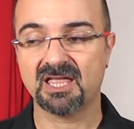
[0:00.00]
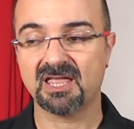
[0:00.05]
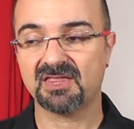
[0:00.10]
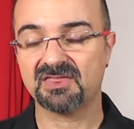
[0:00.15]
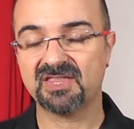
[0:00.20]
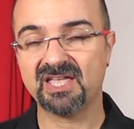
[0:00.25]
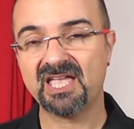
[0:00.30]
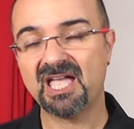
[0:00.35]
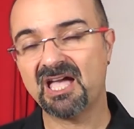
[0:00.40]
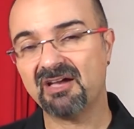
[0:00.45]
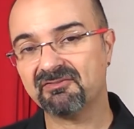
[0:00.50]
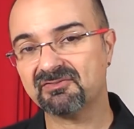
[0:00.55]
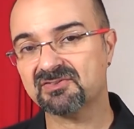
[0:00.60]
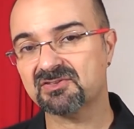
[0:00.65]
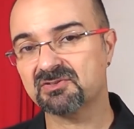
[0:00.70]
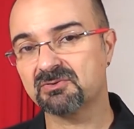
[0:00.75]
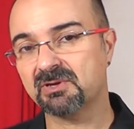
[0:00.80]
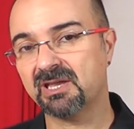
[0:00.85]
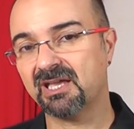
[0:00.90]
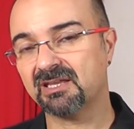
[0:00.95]
they have
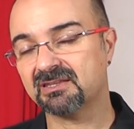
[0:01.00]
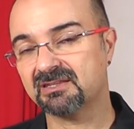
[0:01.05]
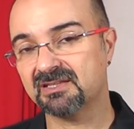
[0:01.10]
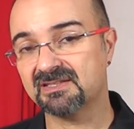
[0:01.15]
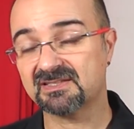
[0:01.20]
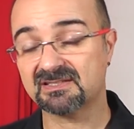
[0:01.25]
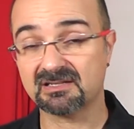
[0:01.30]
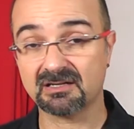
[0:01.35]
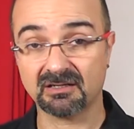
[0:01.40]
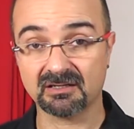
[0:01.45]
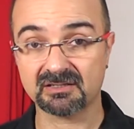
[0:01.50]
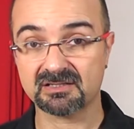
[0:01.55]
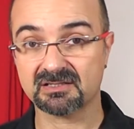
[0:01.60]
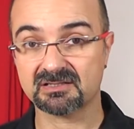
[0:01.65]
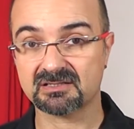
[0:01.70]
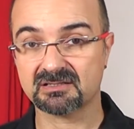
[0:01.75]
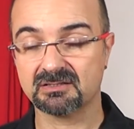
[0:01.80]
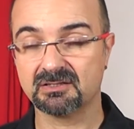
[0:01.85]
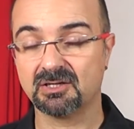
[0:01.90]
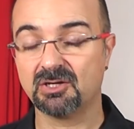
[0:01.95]
to get discarded.